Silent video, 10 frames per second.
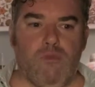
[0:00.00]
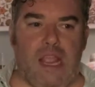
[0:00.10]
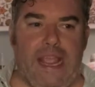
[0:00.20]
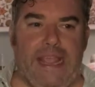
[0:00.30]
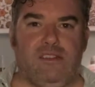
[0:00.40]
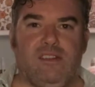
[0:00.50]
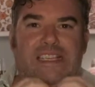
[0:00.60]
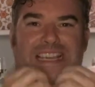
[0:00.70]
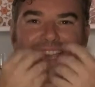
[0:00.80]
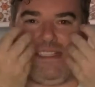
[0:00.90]
It's
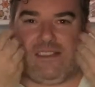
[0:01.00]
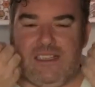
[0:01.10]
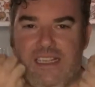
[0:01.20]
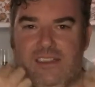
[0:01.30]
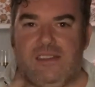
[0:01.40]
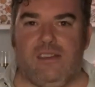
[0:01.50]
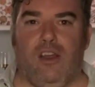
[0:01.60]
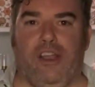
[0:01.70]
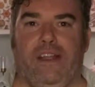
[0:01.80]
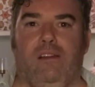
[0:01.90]
kissed the
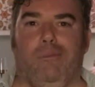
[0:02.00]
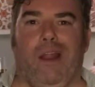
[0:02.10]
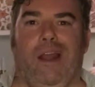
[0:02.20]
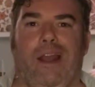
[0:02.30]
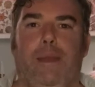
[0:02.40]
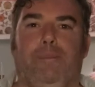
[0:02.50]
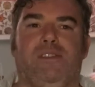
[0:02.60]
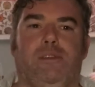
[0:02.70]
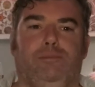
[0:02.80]
inside of my lips.